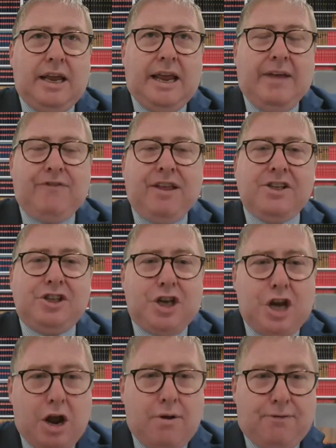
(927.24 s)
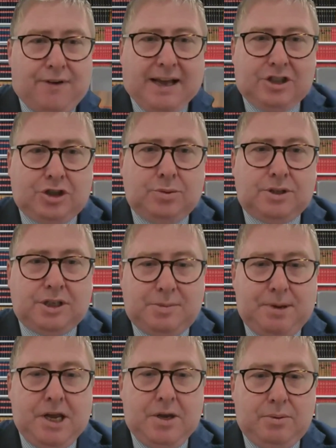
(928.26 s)
if there's no factual
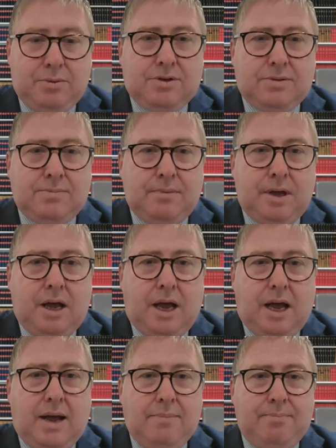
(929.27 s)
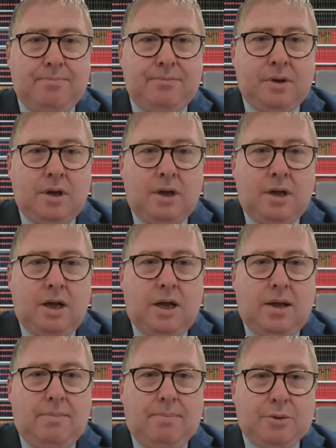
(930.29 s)
dispute
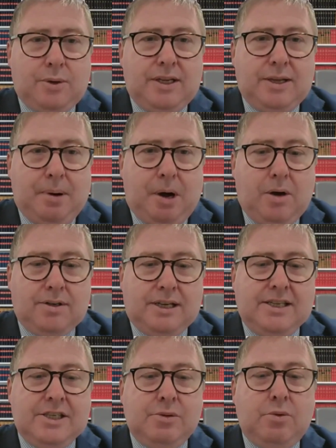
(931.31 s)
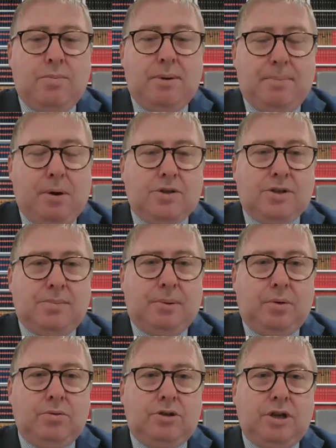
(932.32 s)
between the parties, it would be
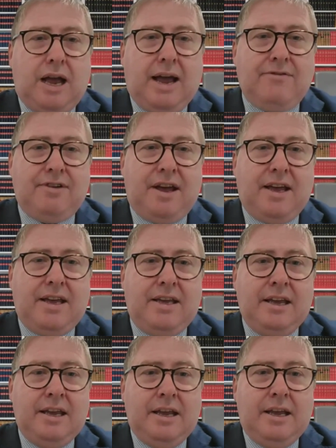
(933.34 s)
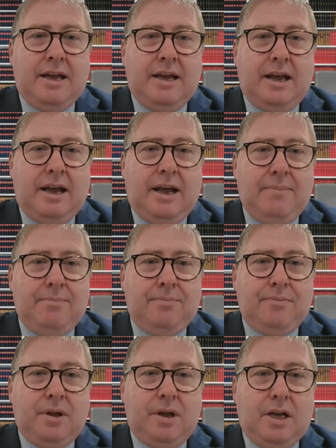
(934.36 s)
possible to have a
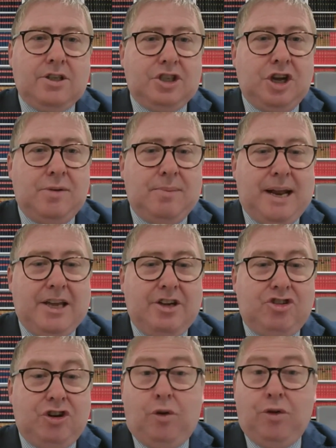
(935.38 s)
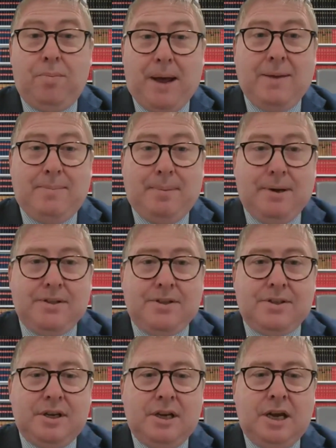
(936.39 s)
determination on the
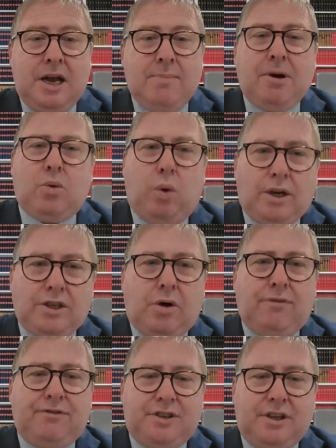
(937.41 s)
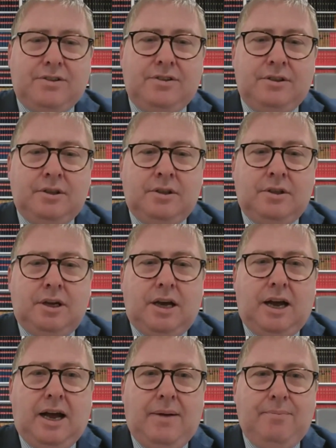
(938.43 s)
papers. But quite often,
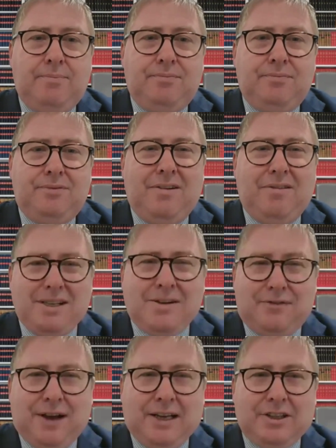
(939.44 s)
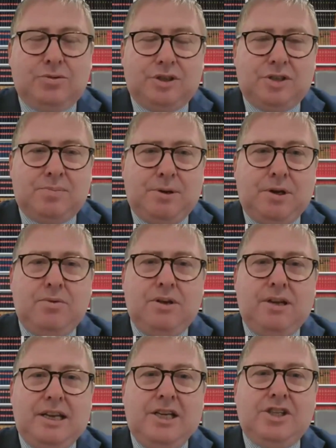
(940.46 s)
there is a factual dispute
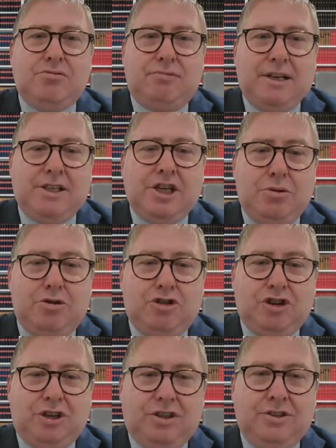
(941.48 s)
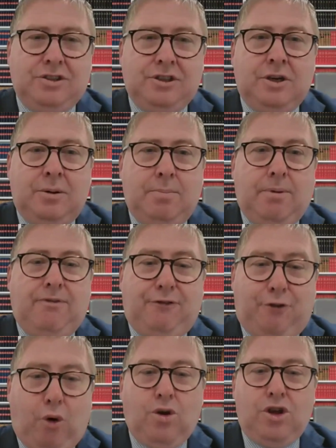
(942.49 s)
that needs a resolution
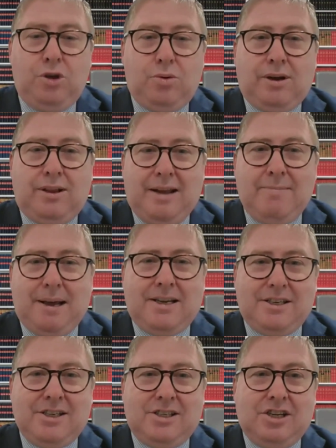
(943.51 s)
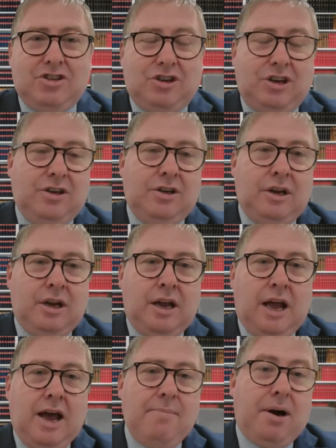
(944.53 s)
before you can then make a decision.
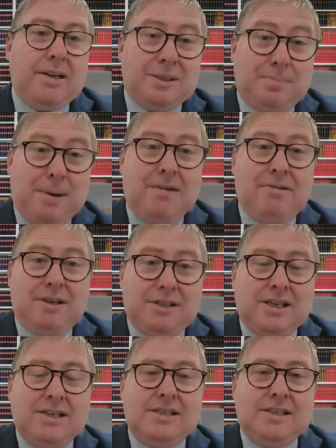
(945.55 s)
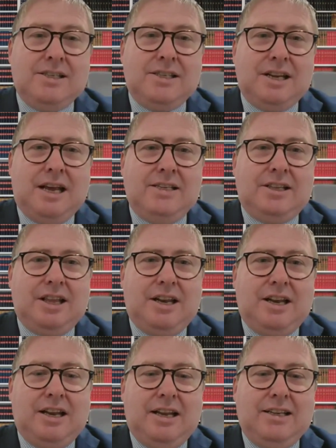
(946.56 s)
And my experience is
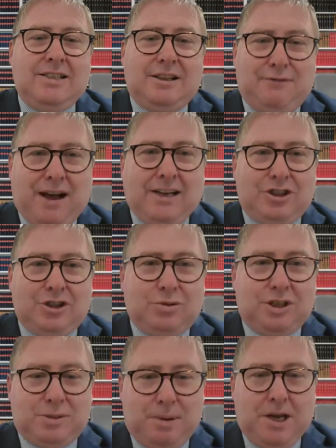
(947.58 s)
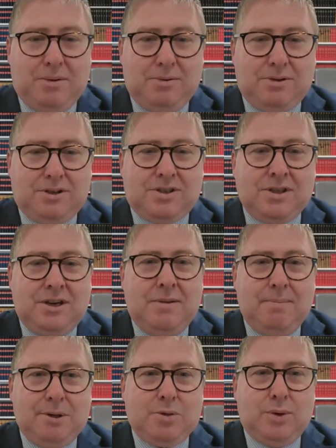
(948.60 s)
that it's the factual disputes
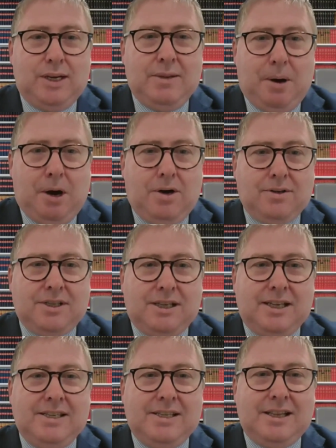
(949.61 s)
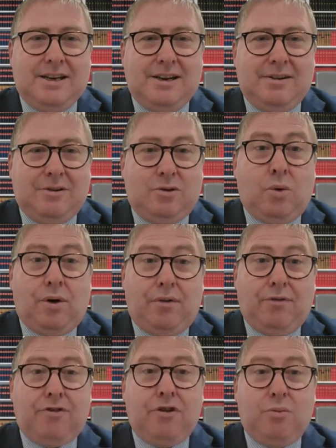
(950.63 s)
between the parties that are quite
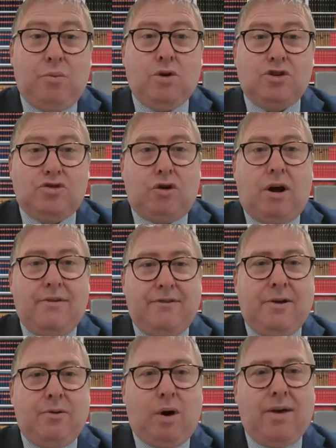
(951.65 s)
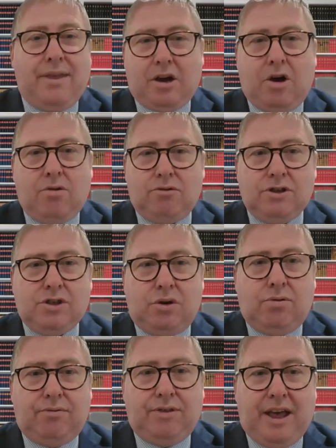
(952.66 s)
often what's driving why they can't
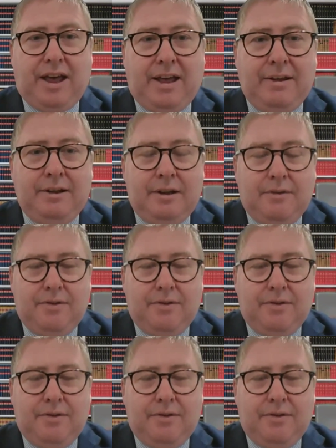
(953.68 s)
resolve their